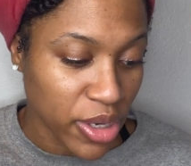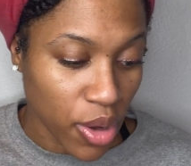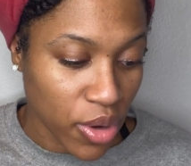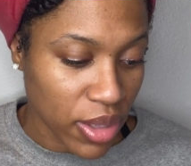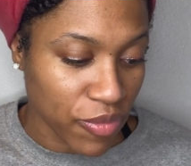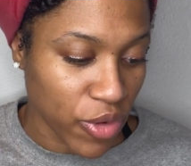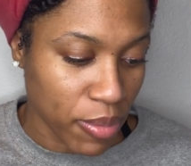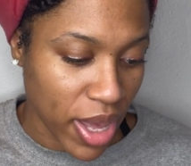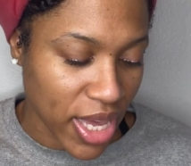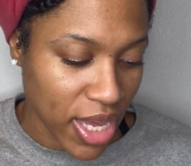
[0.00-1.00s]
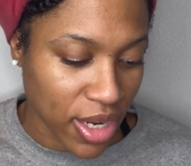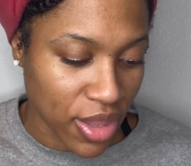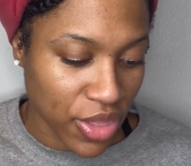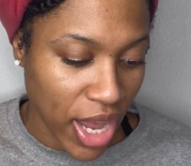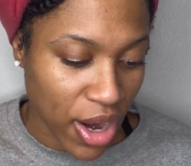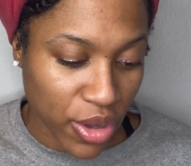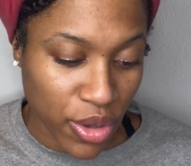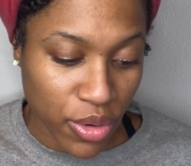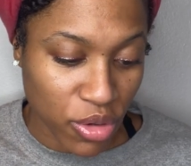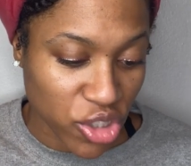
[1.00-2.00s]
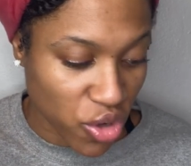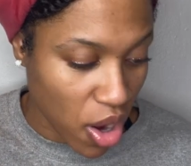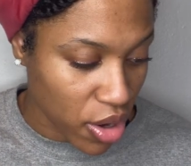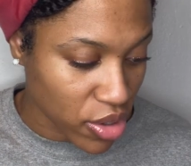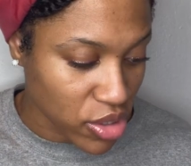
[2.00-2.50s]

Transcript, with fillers: noted for making the hair cuticle stronger,